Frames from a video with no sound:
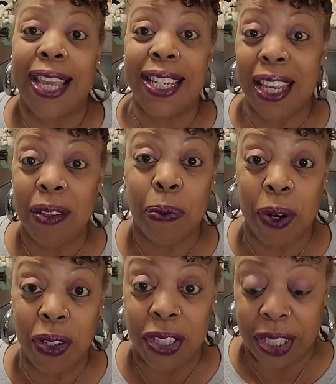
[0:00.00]
I didn't
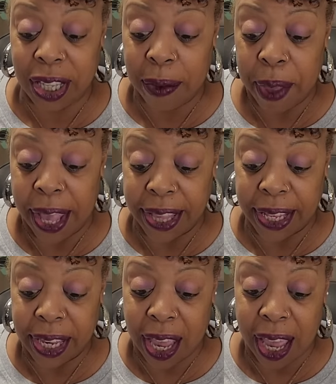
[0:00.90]
purchase them at the
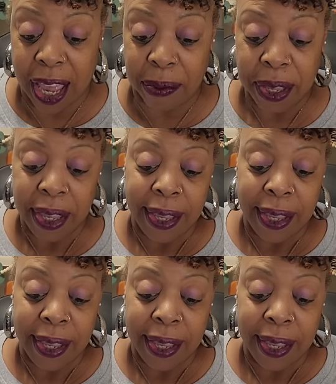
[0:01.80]
time.